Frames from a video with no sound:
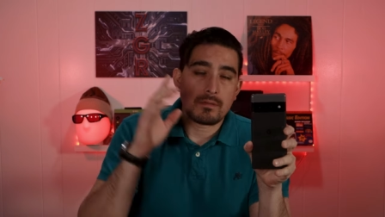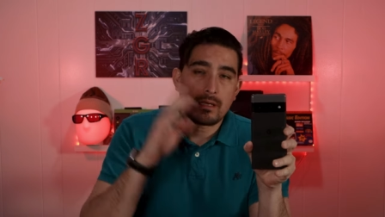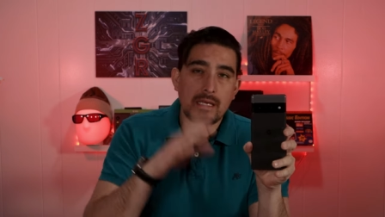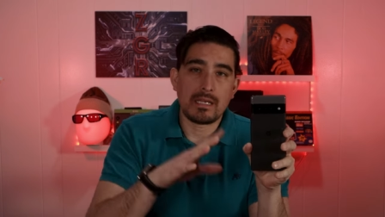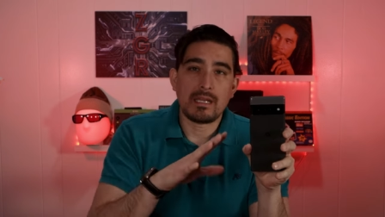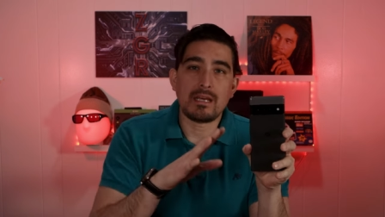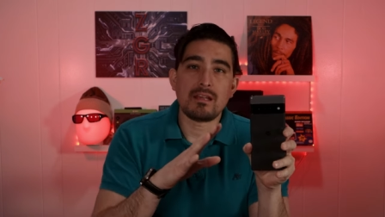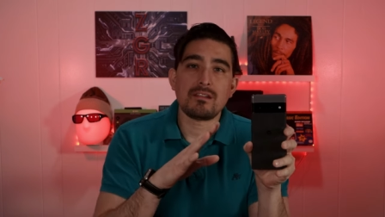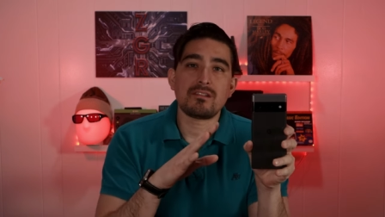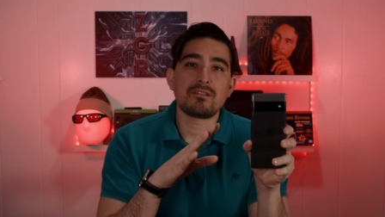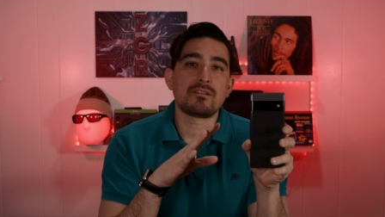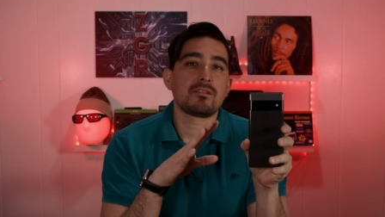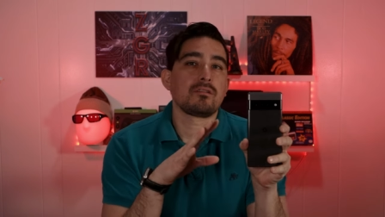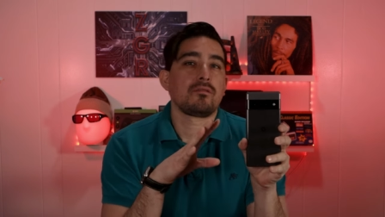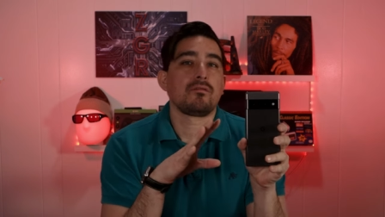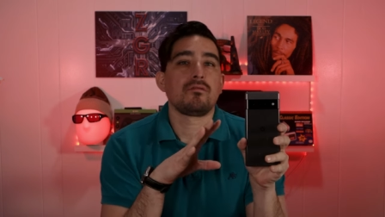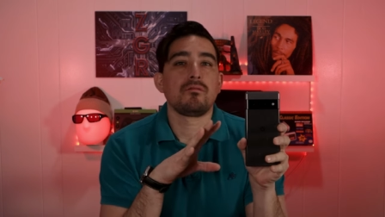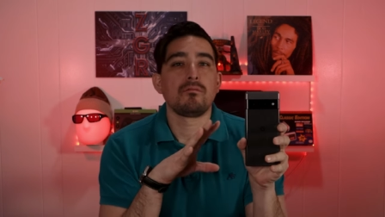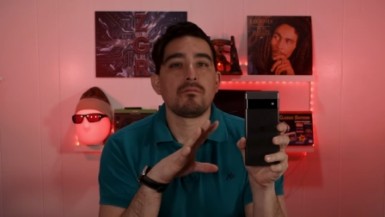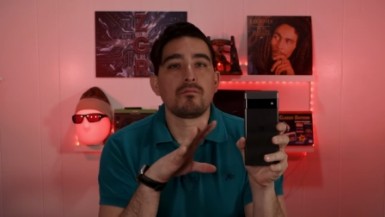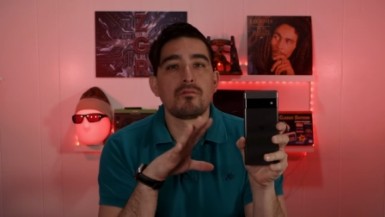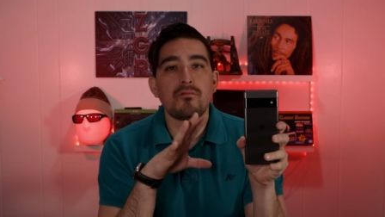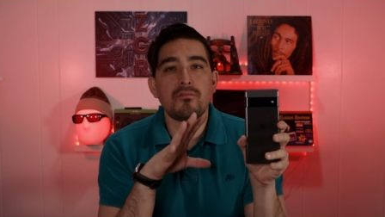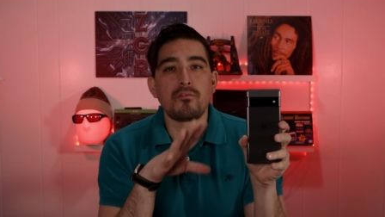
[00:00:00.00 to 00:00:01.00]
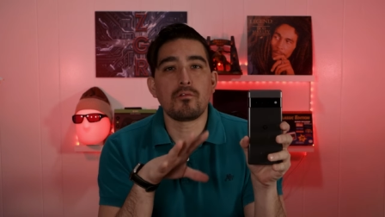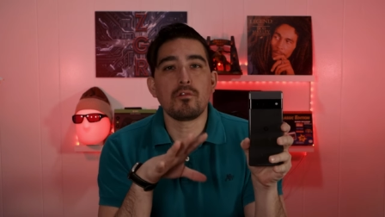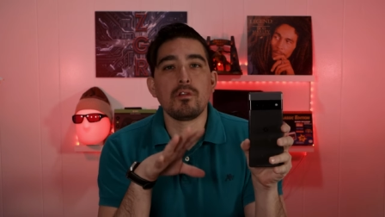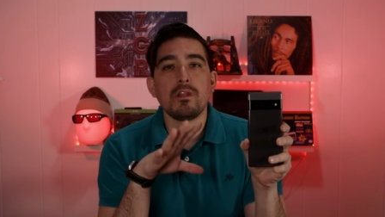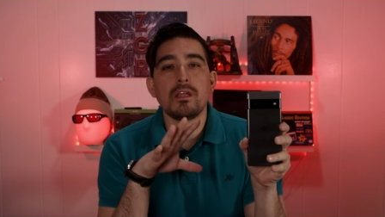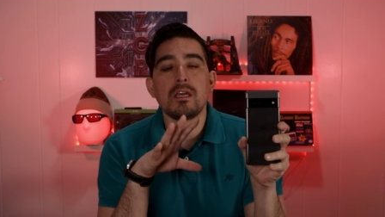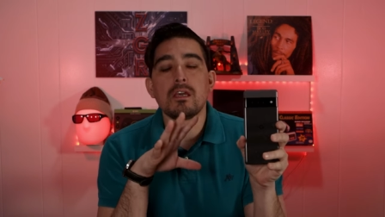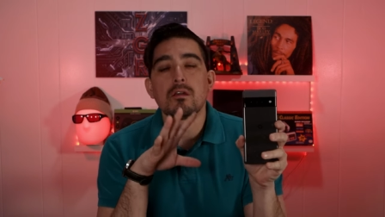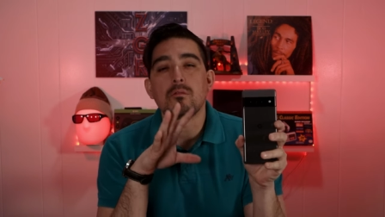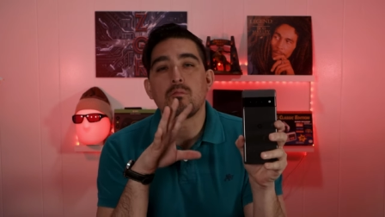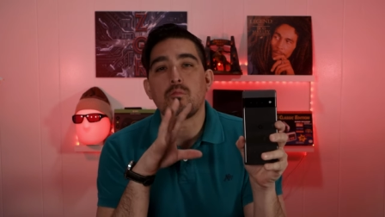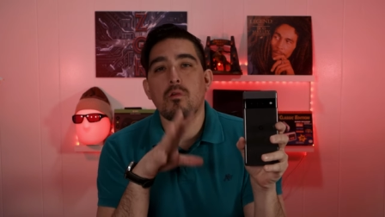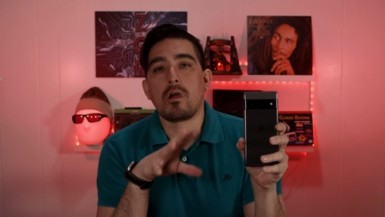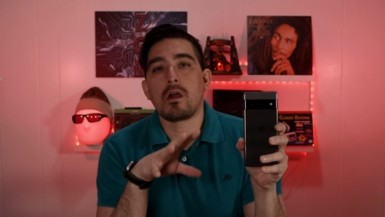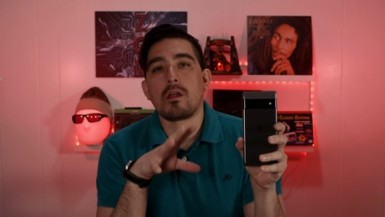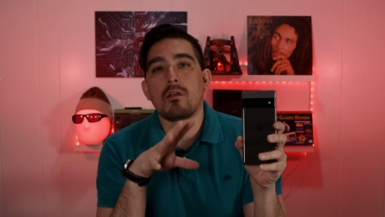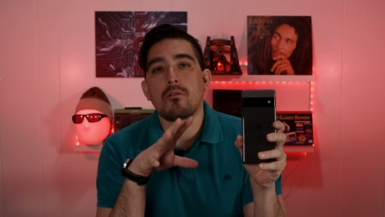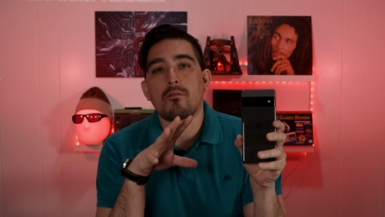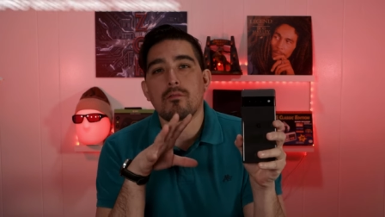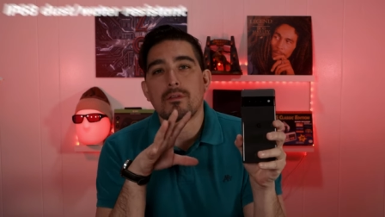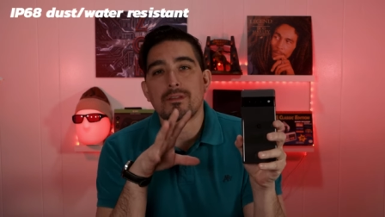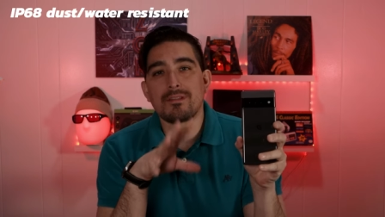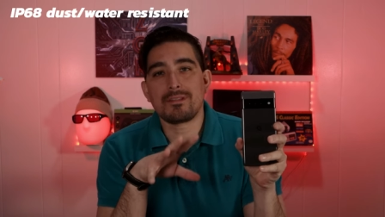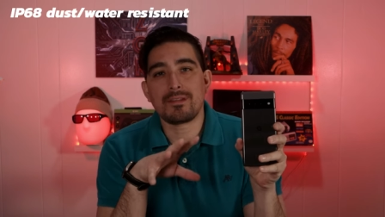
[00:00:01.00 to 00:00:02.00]
It is fully
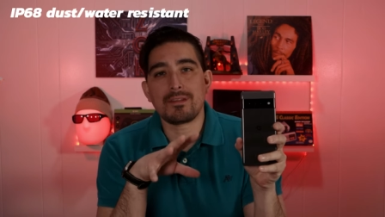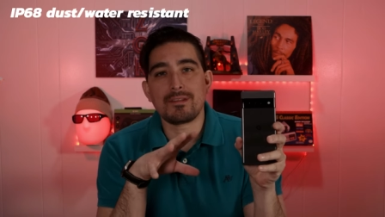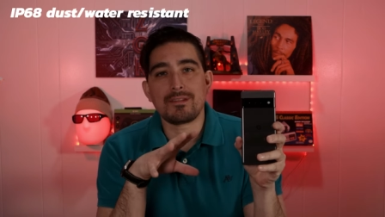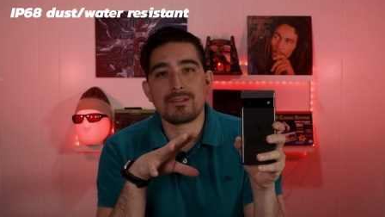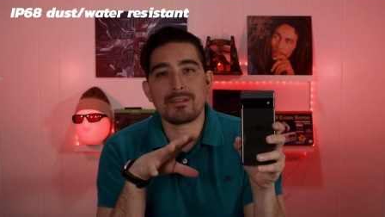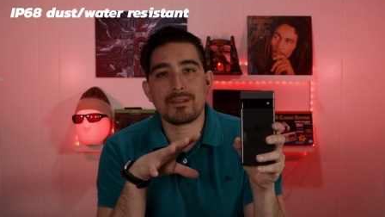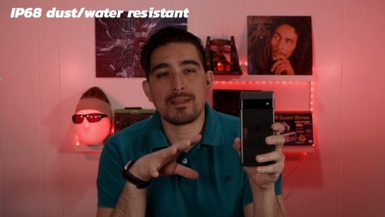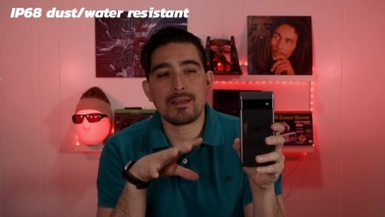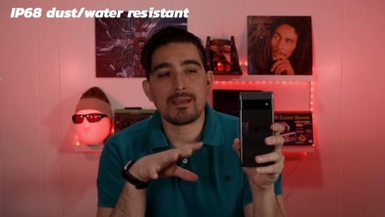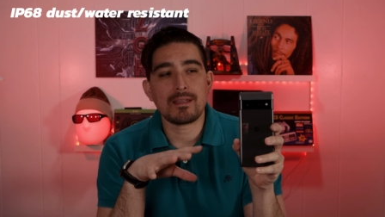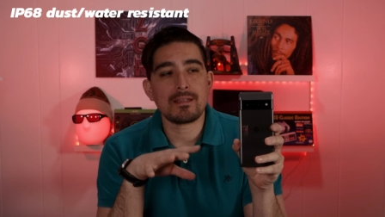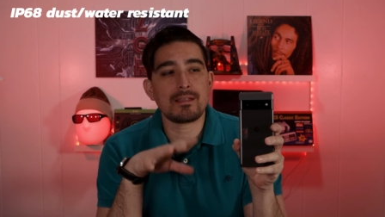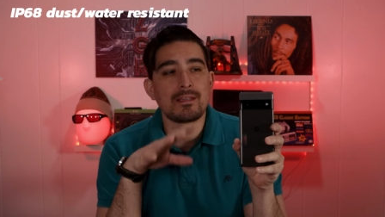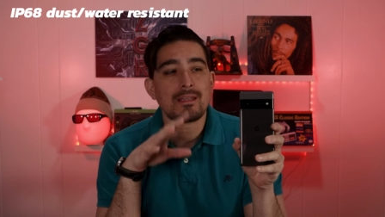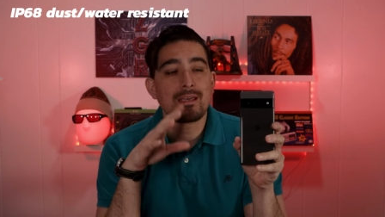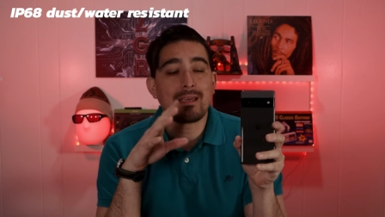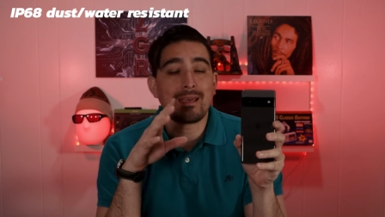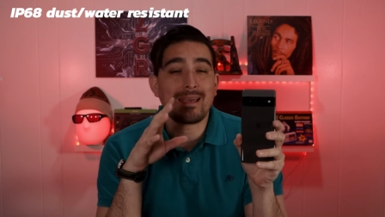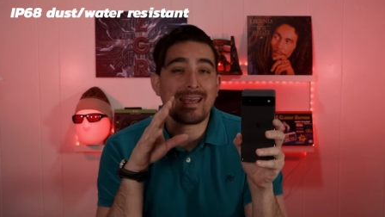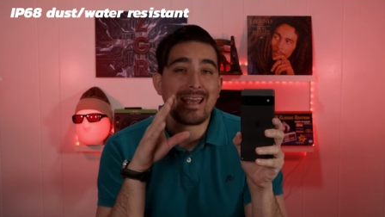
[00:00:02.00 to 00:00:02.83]
water resistant.